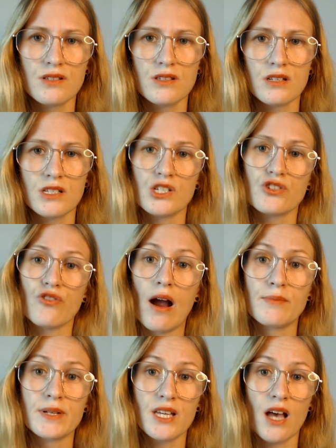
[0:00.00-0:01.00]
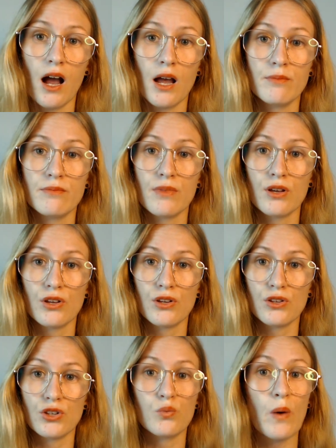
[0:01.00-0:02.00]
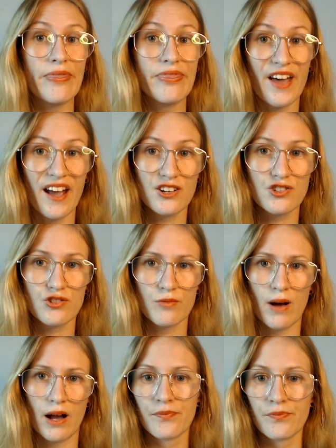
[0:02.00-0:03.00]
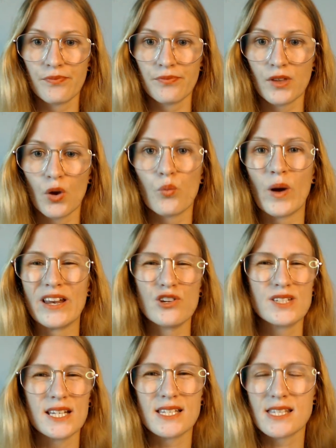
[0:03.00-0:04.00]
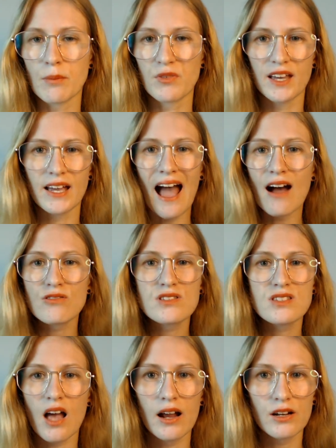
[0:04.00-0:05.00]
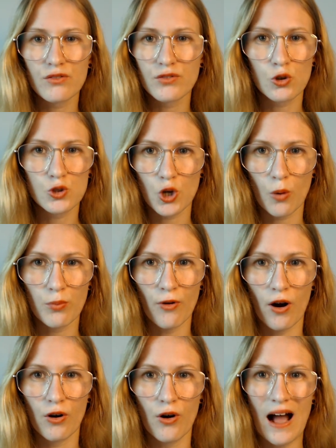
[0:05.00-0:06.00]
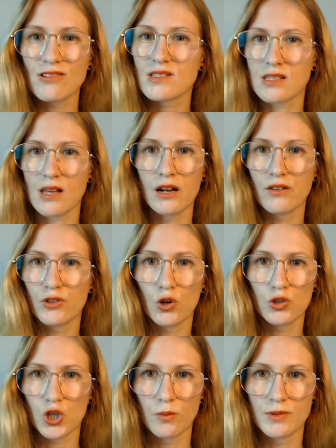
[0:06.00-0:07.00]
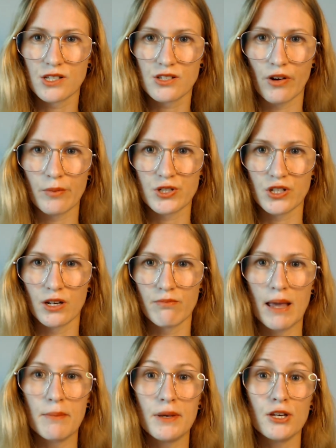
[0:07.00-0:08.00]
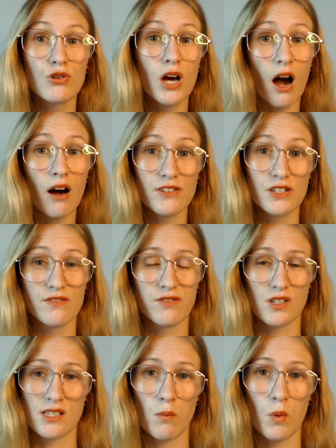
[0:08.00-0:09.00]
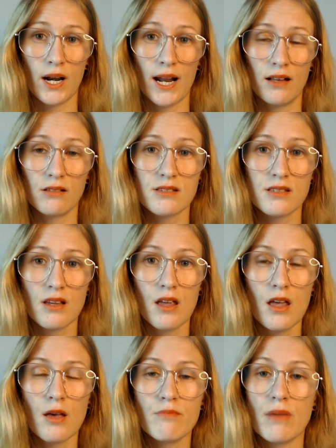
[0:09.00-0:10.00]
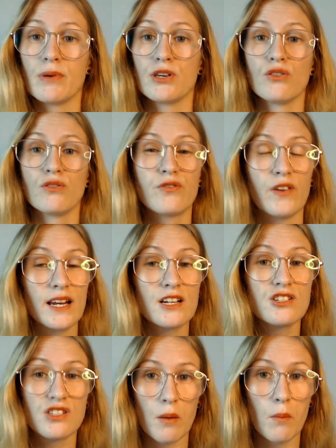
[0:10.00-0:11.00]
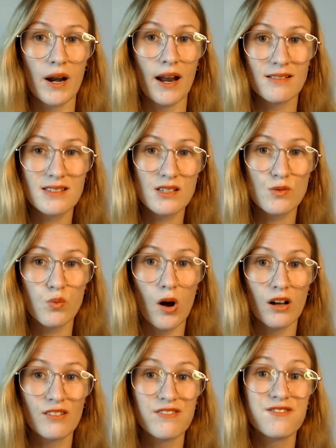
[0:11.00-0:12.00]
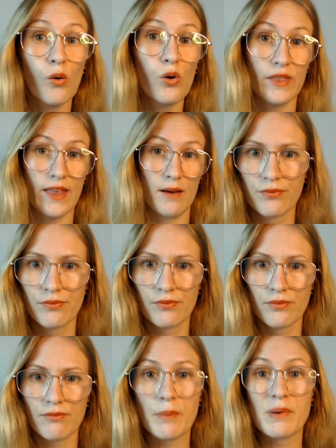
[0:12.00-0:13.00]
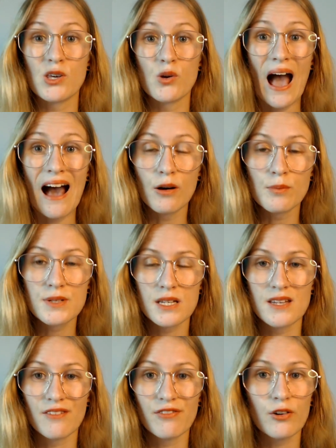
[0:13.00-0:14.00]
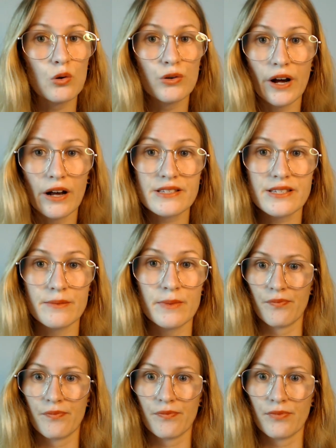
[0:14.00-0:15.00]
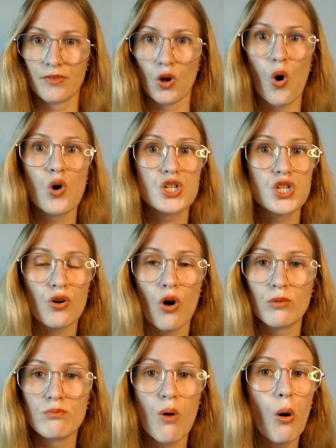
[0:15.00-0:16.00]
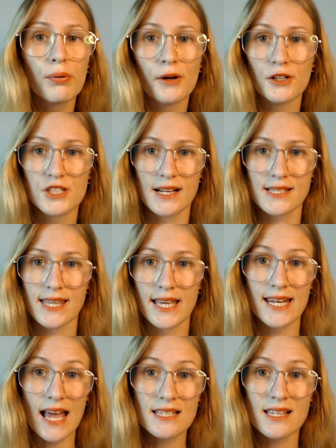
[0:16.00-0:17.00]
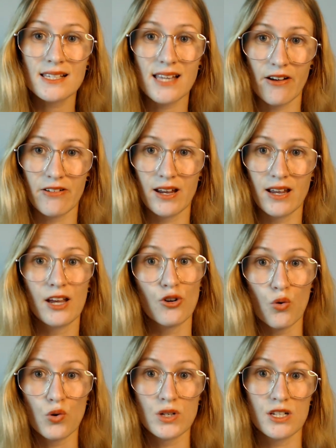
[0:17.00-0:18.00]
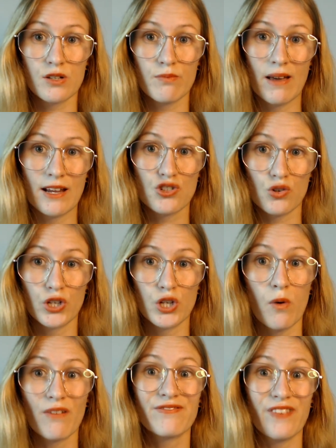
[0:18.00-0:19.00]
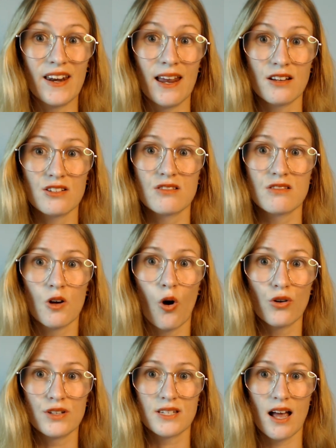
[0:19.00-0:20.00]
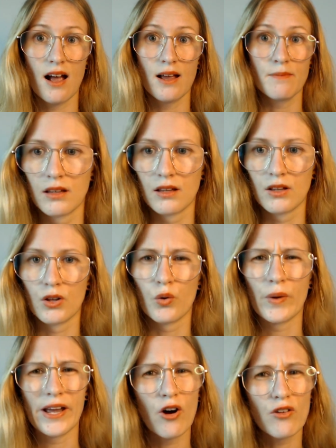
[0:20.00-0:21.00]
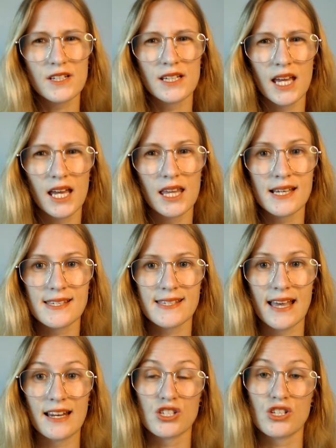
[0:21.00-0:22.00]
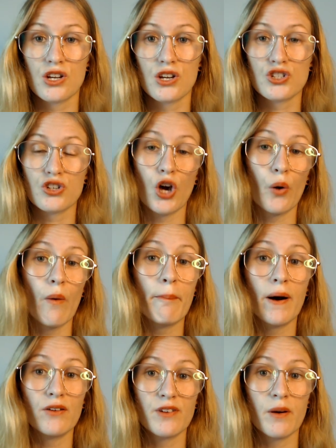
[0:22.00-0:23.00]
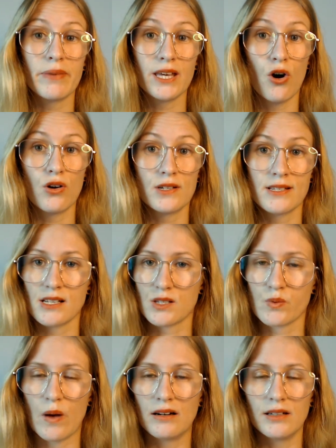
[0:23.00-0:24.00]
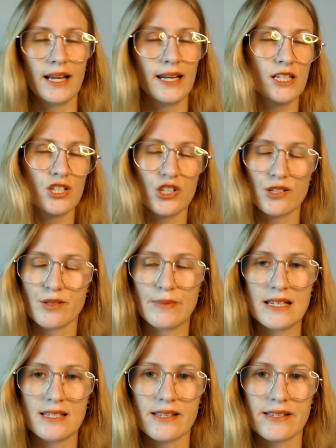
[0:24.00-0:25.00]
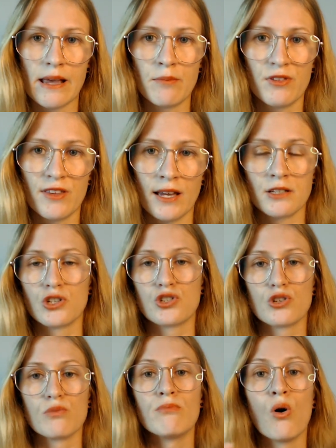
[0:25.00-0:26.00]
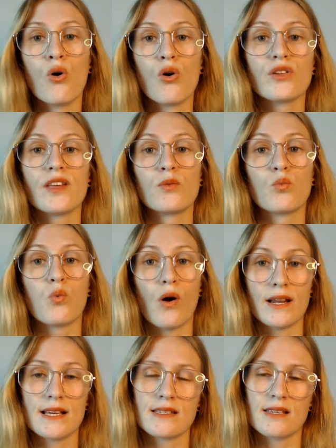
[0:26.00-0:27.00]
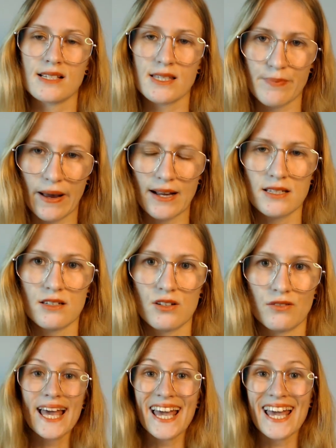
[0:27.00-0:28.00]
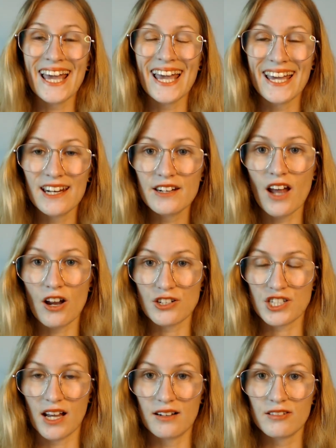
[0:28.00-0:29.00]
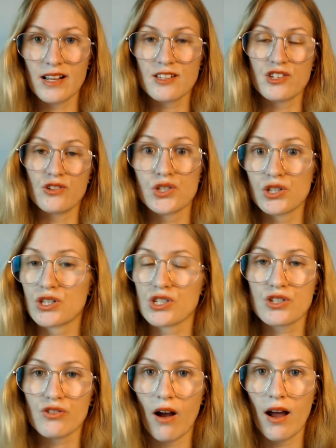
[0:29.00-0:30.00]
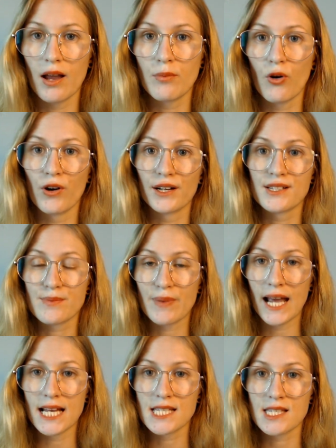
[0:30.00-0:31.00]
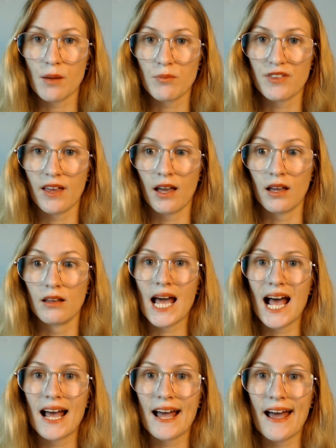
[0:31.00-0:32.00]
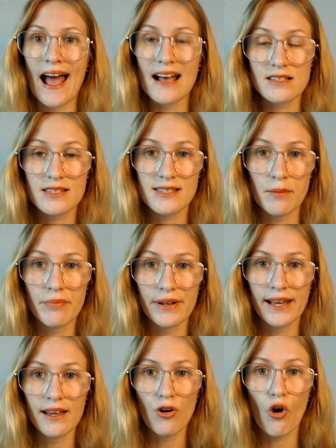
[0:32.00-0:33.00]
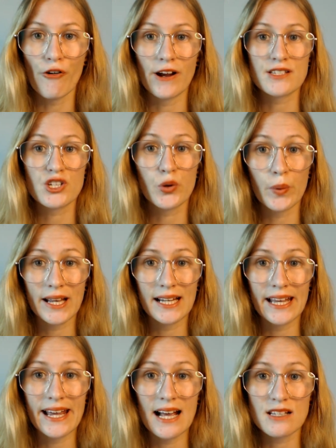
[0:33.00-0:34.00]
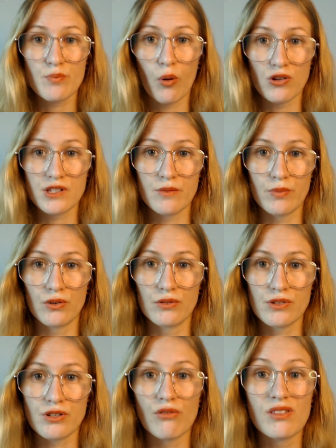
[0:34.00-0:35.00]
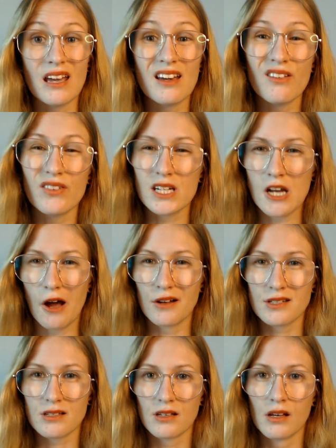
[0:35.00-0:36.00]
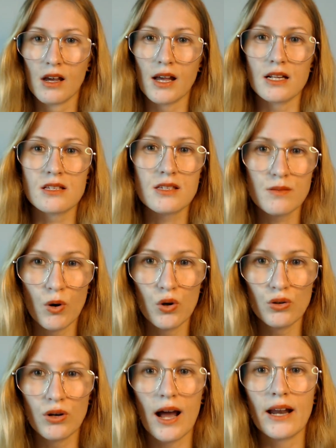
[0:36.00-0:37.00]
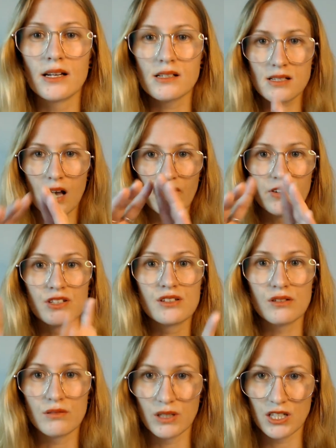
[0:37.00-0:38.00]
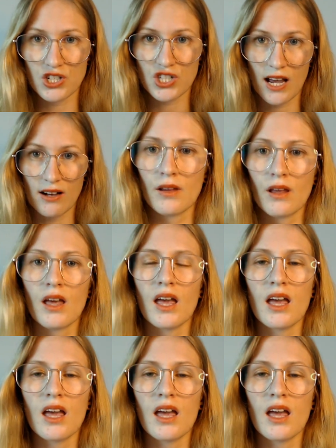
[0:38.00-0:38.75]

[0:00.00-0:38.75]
describe a time you went the extra mile. When you did something outside of your job role, outside of your job description, maybe you covered for someone else. Maybe you finished someone else's work for them. Maybe you helped a difficult customer or took on more projects than necessary in order to make sure you were finished on time. We often hear this said as to go above and beyond as well, and it just means the same thing, to do more than what is expected of you. In a nutshell is used to describe or explain something as simply or as quickly as possible. So think of a nut. It's small and it's covered with a shell.